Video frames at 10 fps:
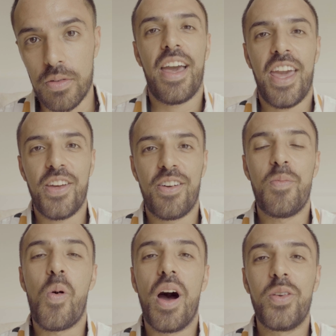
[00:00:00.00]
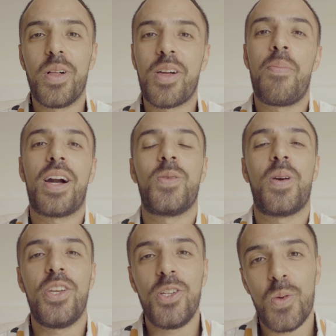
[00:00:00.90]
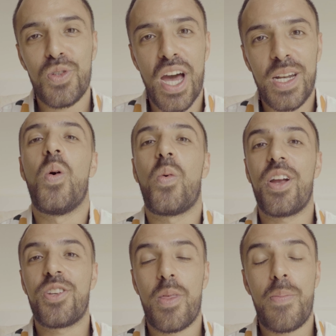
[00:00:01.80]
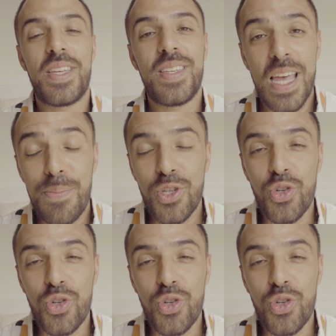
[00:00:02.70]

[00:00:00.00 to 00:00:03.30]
Hey there, I'm Juan. Welcome back to my YouTube channel where I share the best tips,